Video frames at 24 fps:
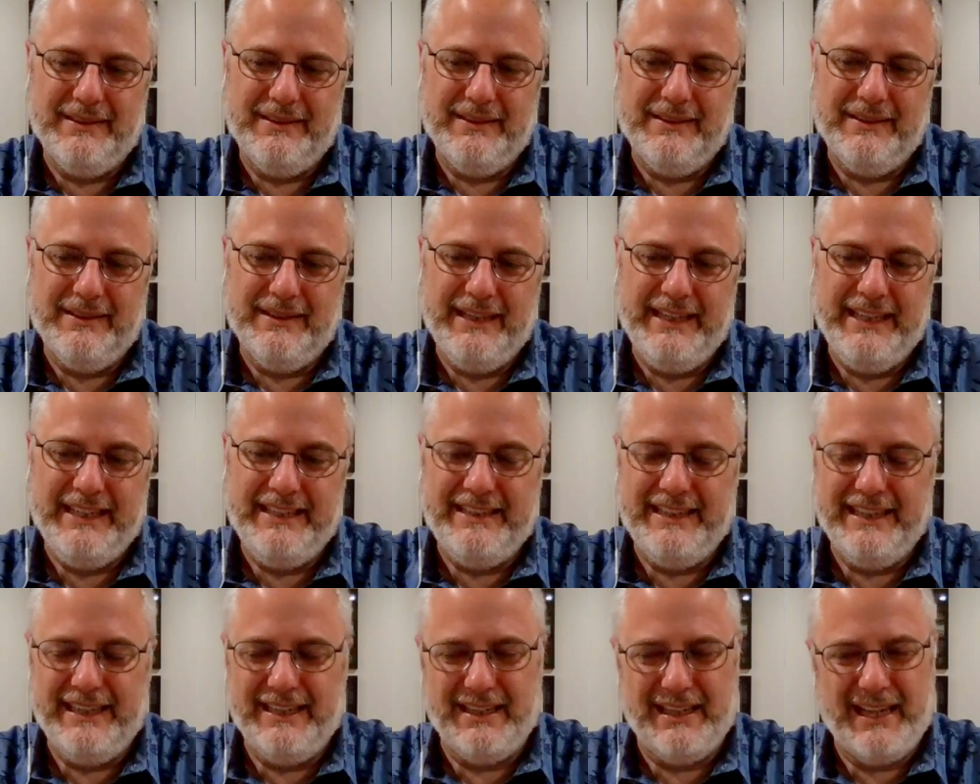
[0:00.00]
He
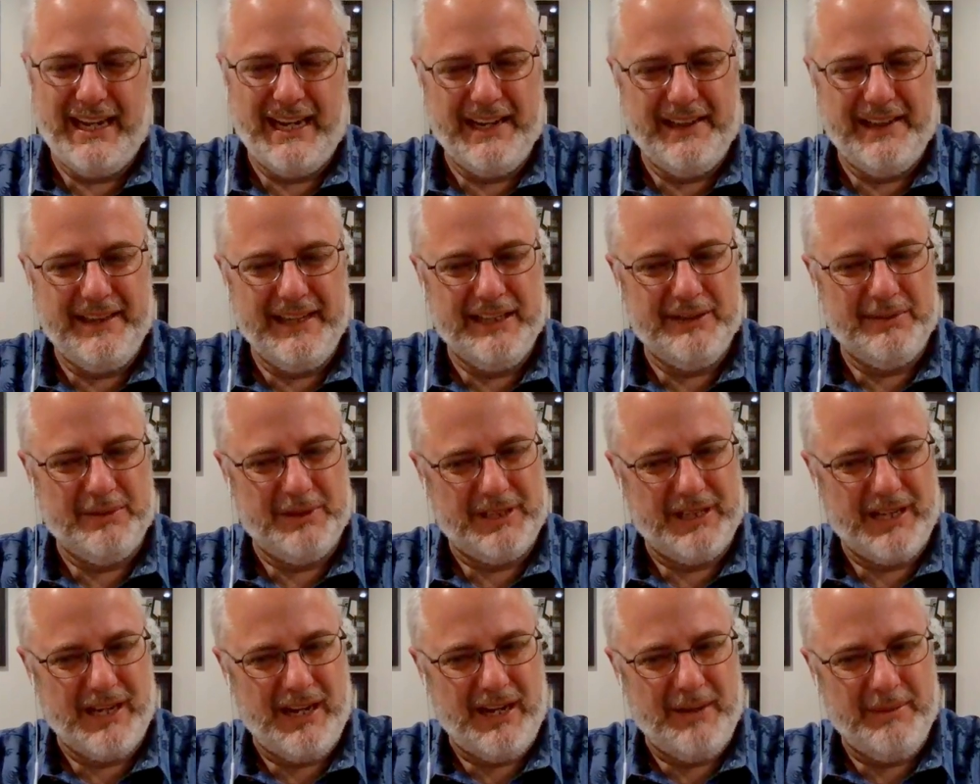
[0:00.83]
did a lot of things with
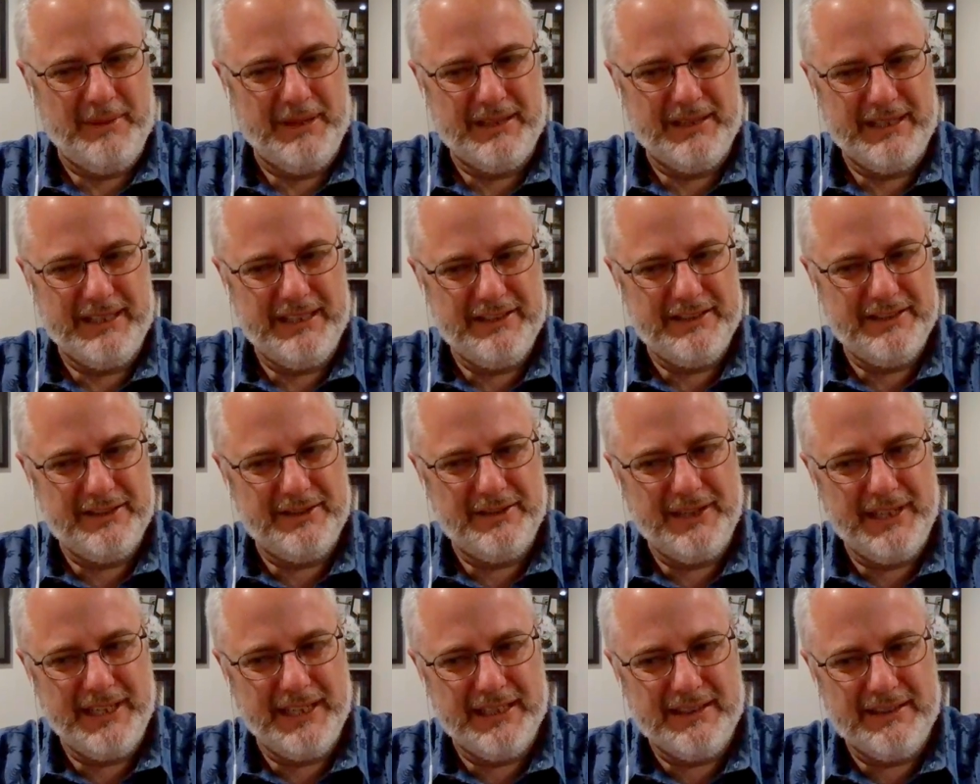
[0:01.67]
comic Easter
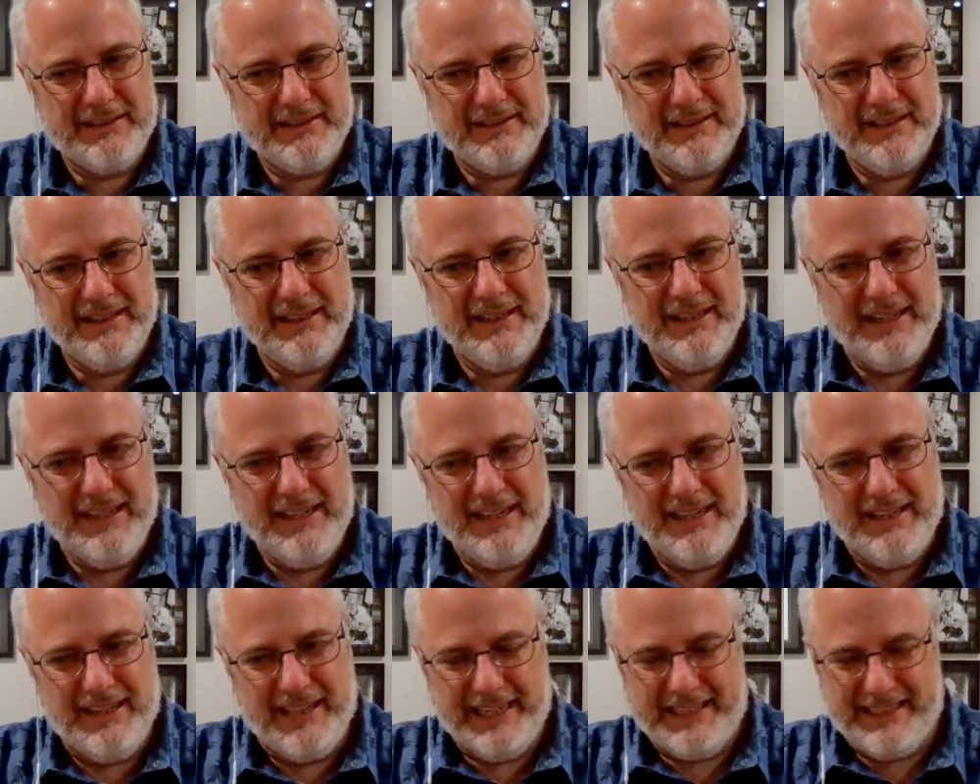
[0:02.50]
eggs.
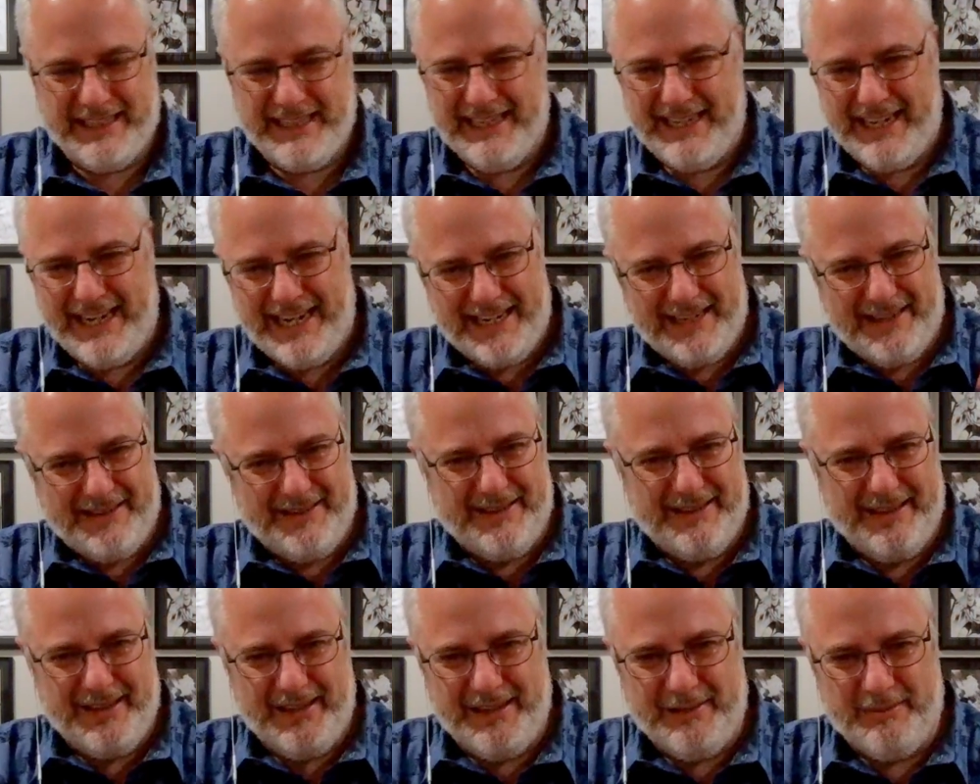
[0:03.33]
Like he had
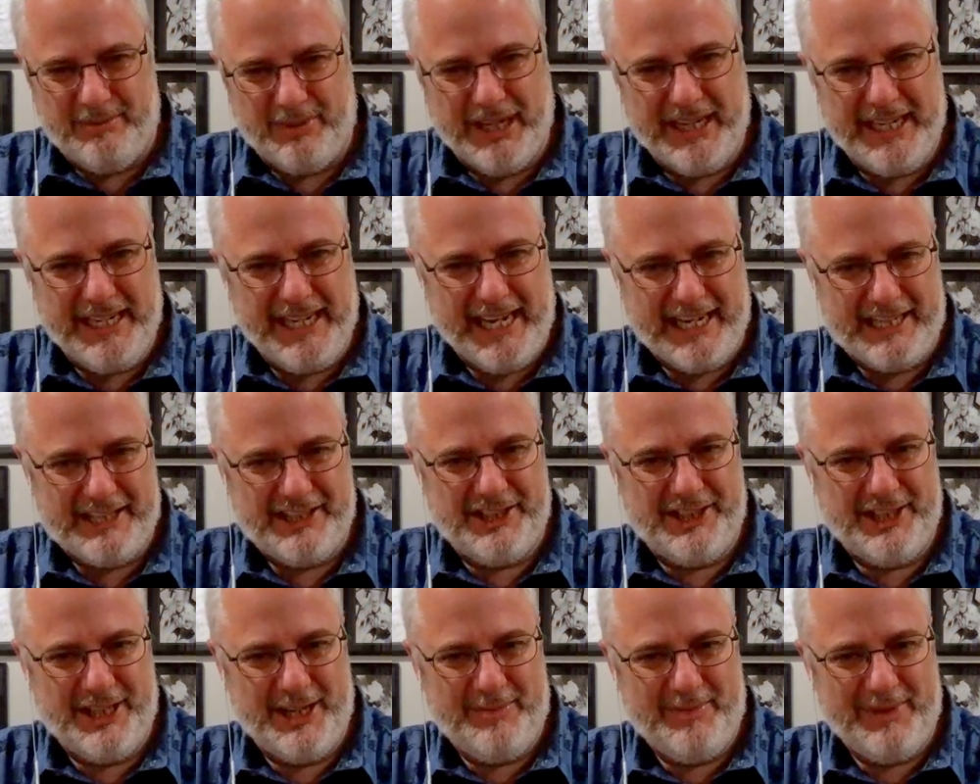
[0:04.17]
in Brainiac's
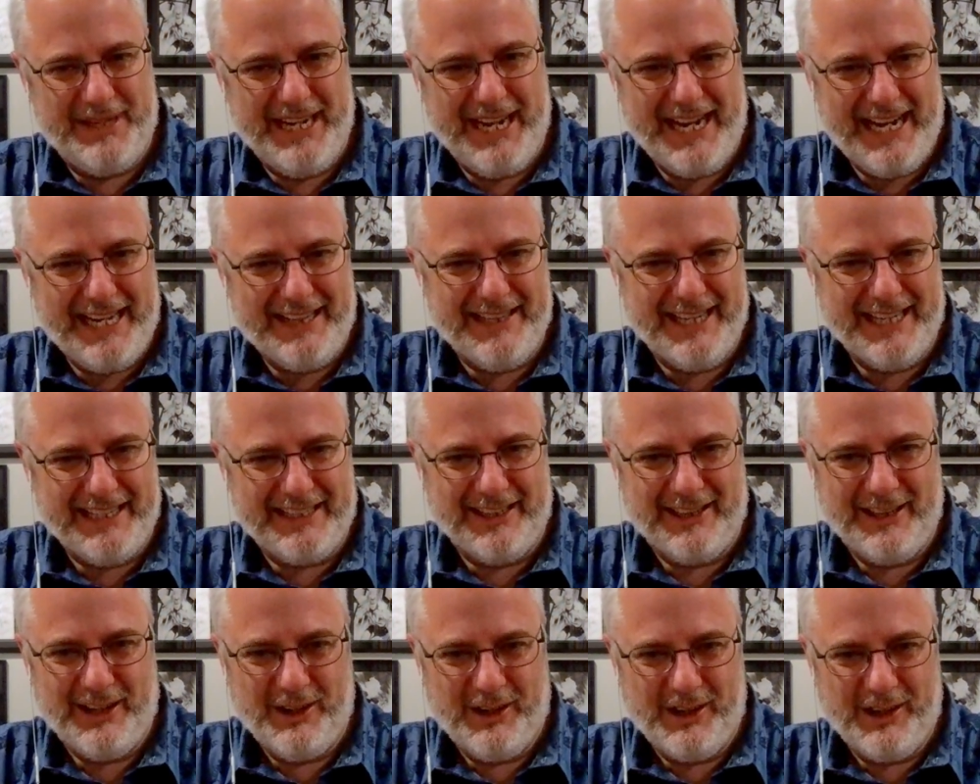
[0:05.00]
ship, he had like a
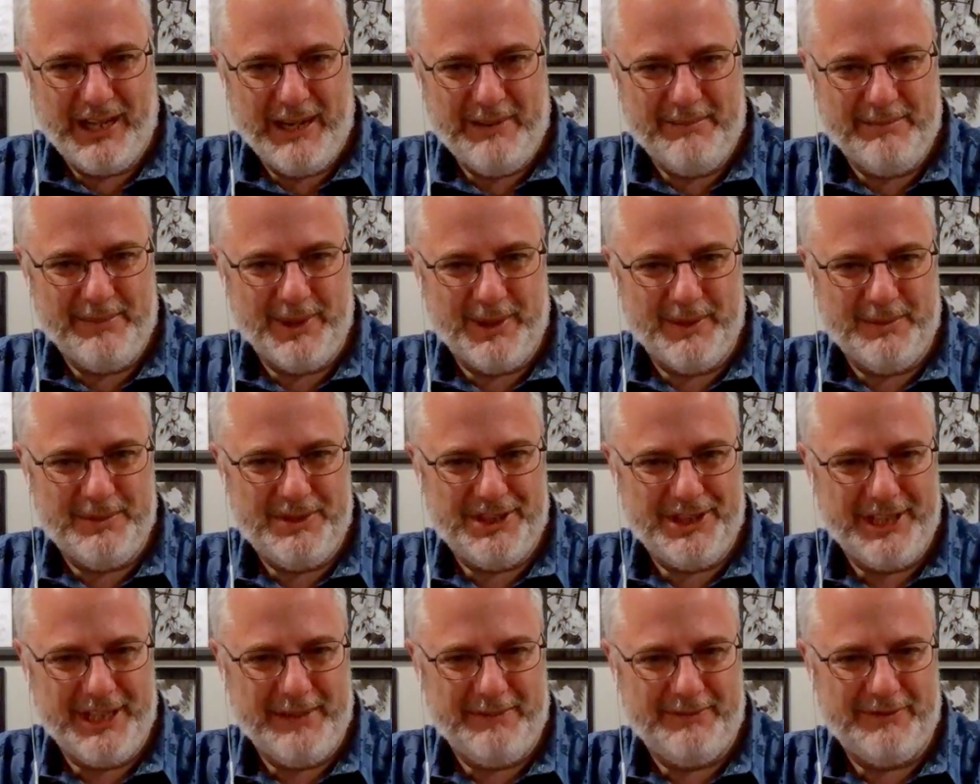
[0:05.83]
little light bulb
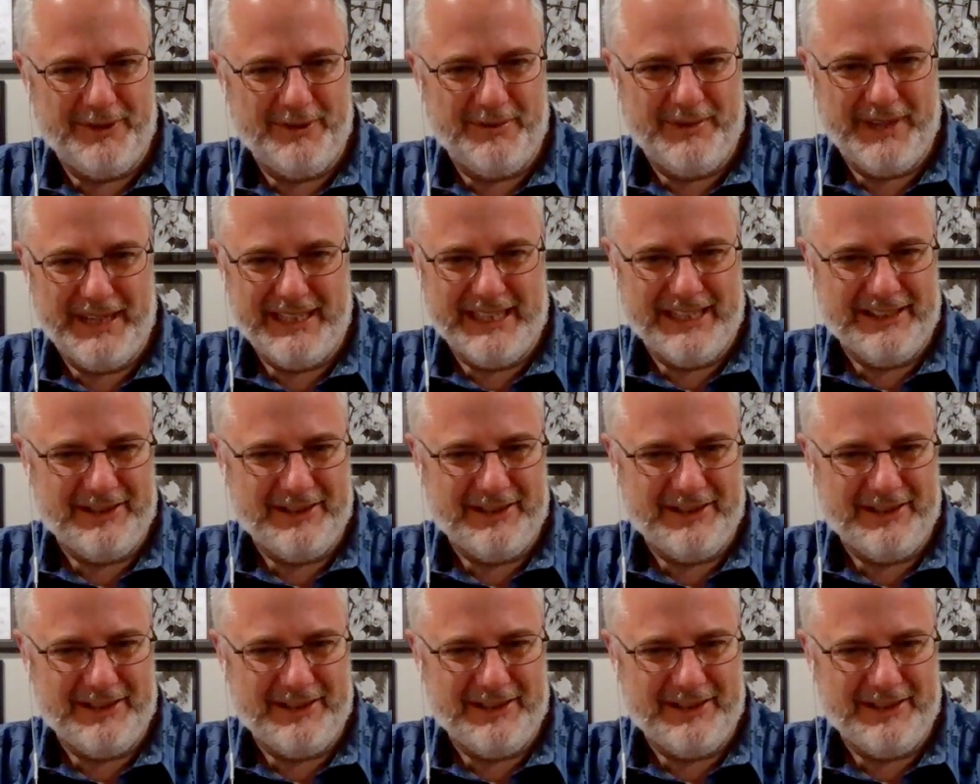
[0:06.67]
ship from like this